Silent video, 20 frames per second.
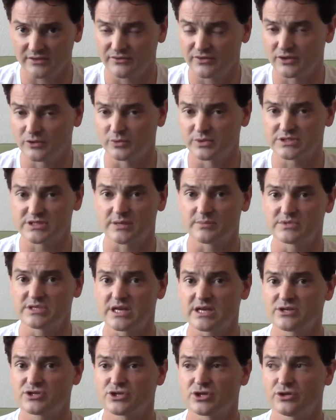filled with
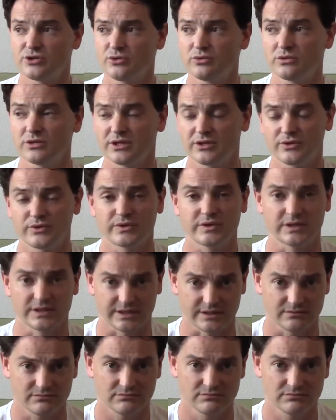temptation? You literally,